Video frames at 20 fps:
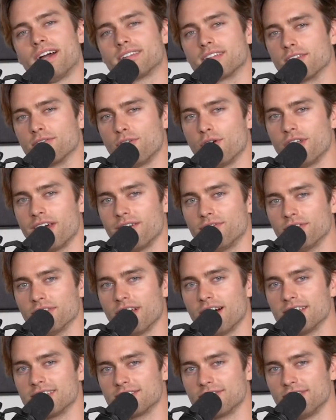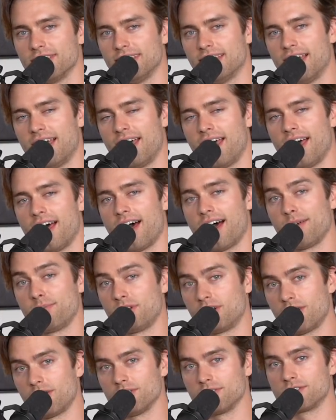back to the Fode Philosophy.
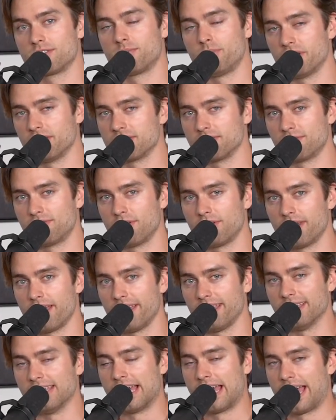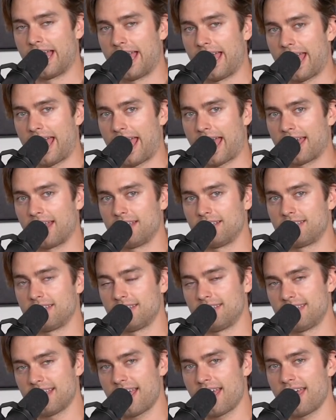I'm your host, Pierson Fode.
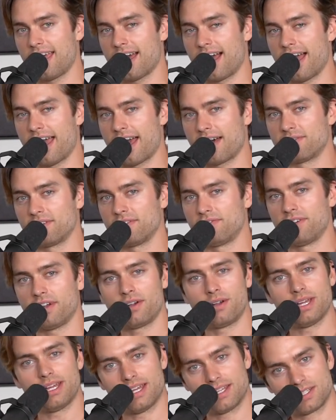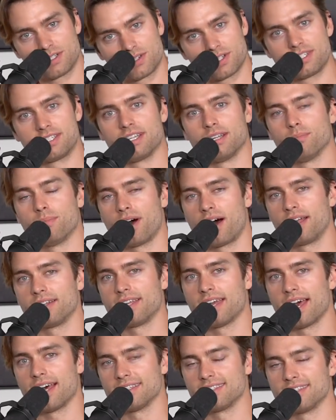And today I have a very interesting
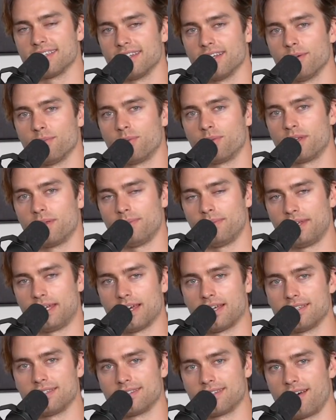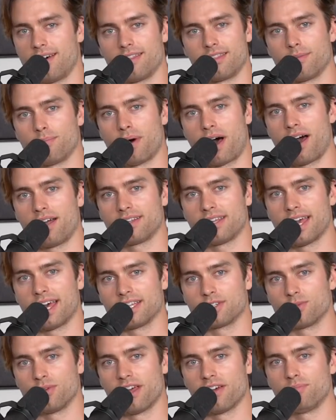podcast set up because on the
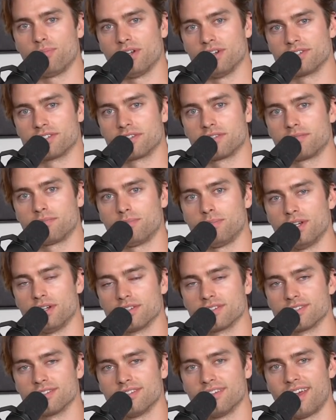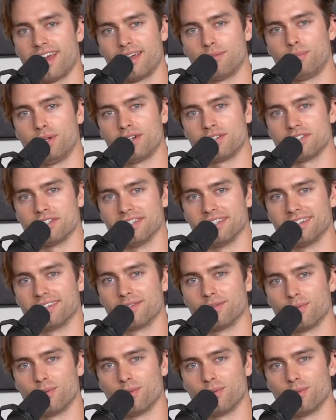podcast we have Pierson, Pierson, and Pierson,